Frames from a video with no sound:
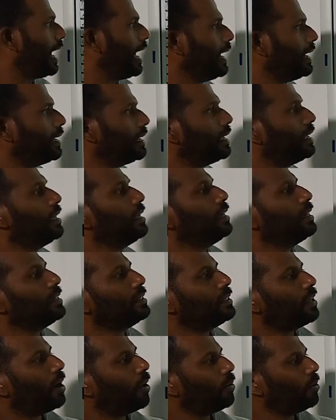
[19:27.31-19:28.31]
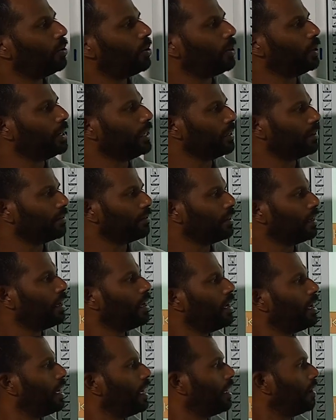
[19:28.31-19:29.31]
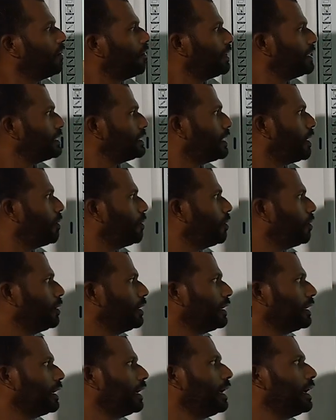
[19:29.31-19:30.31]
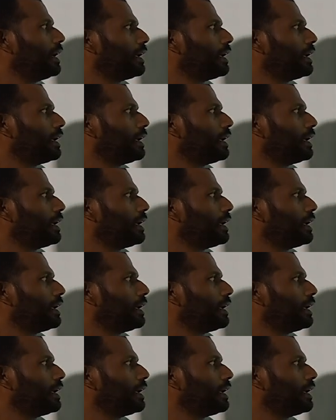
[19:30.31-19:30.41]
And downloading. What is downloading?